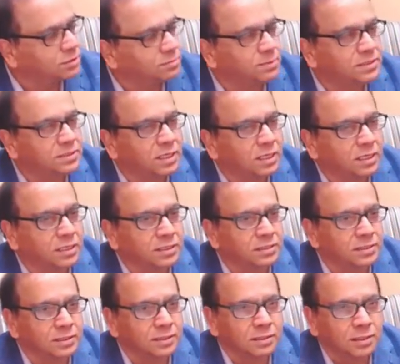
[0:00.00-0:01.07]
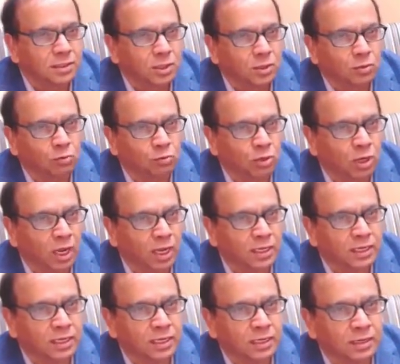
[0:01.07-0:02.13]
President Clinton would
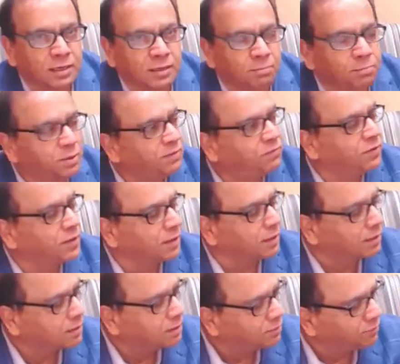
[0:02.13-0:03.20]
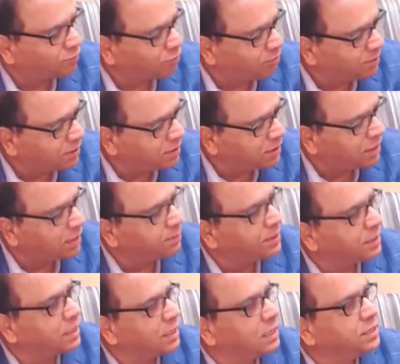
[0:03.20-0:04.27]
like a briefing from Indian
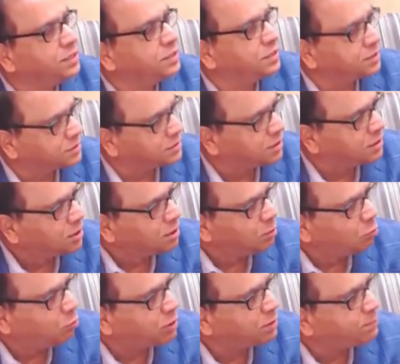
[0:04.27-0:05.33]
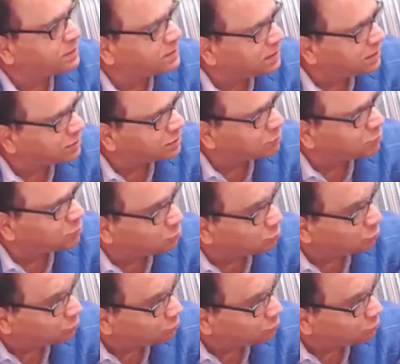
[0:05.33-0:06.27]
American leaders what President should do